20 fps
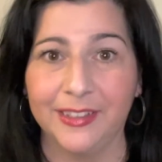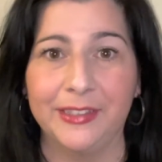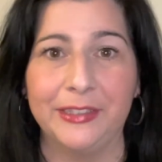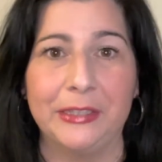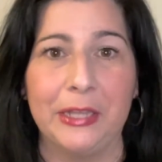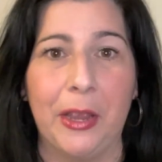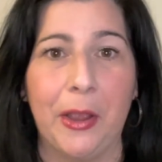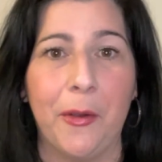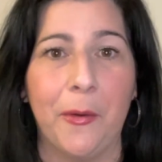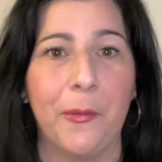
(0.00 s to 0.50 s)

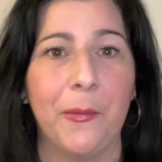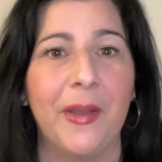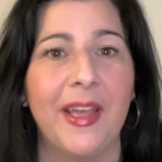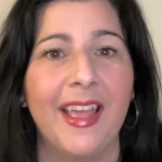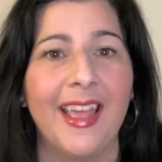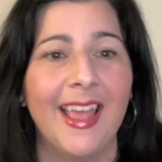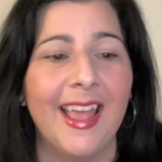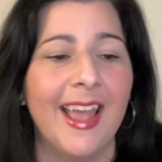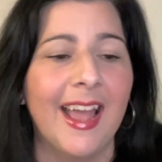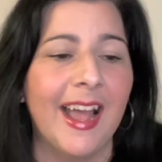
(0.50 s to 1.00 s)
So
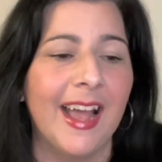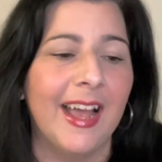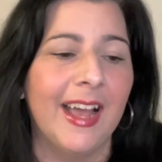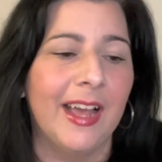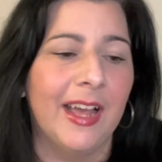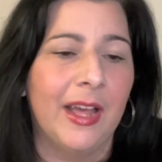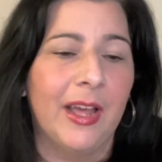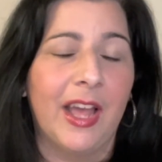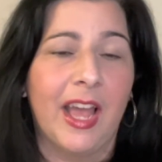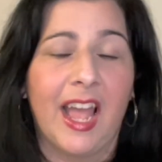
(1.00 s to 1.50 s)

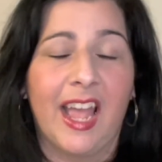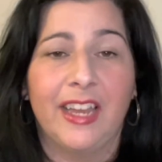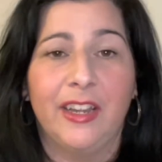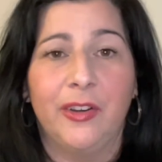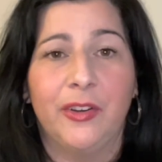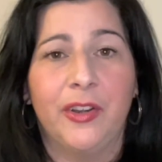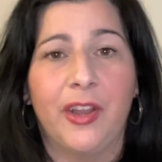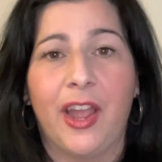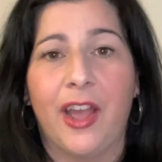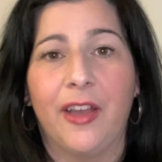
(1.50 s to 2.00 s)
I
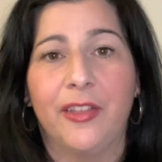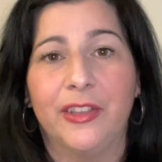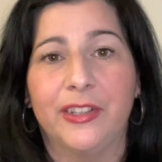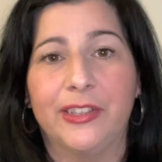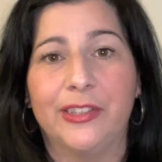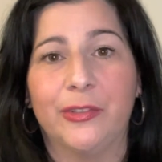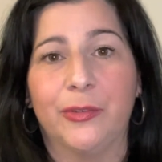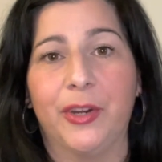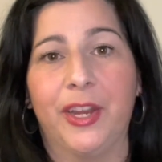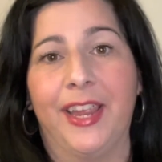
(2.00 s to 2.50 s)
don't know how the
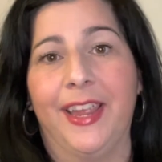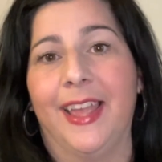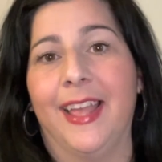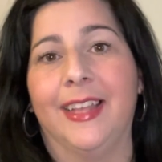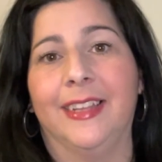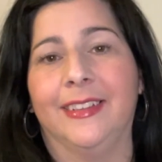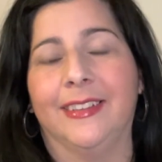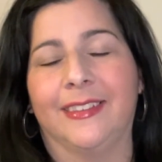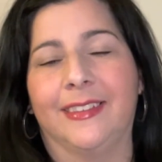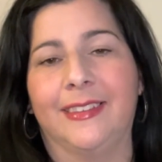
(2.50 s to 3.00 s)
story
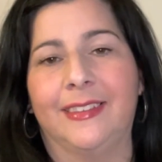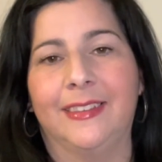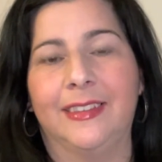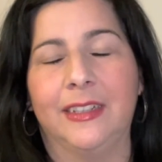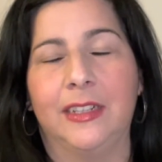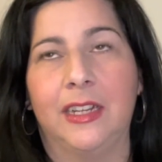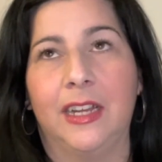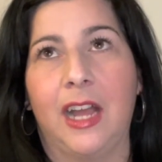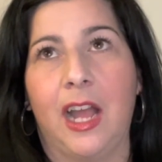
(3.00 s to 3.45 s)
ends.